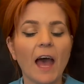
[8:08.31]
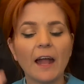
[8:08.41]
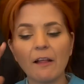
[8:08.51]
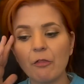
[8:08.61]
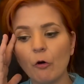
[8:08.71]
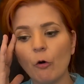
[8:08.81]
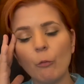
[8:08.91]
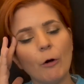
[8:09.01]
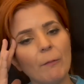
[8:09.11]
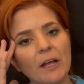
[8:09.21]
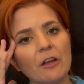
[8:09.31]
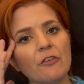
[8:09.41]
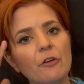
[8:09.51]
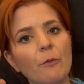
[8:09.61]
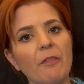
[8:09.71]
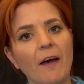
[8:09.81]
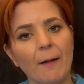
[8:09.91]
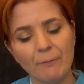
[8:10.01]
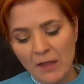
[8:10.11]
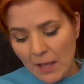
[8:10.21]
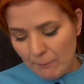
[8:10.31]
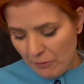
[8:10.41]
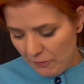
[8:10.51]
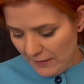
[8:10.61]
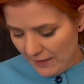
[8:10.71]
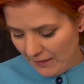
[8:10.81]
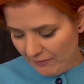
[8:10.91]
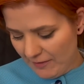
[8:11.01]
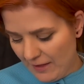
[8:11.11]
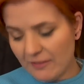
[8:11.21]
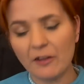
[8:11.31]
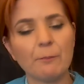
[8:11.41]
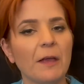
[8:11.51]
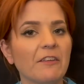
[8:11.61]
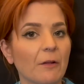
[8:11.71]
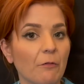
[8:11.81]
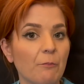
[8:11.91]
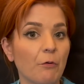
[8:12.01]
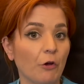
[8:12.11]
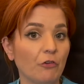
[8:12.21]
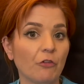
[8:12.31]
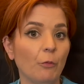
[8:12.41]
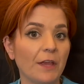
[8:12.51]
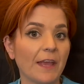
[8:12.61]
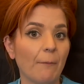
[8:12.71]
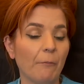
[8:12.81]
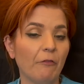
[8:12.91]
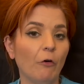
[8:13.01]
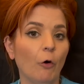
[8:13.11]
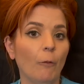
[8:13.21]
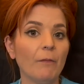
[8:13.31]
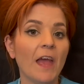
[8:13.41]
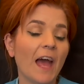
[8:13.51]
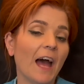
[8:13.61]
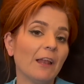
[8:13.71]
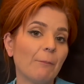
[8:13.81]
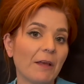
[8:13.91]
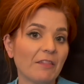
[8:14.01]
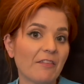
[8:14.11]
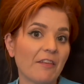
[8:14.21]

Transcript: And I thought, what am I going to do with that? But the thing is I'd picked up this brooch the weekend before, and I picked this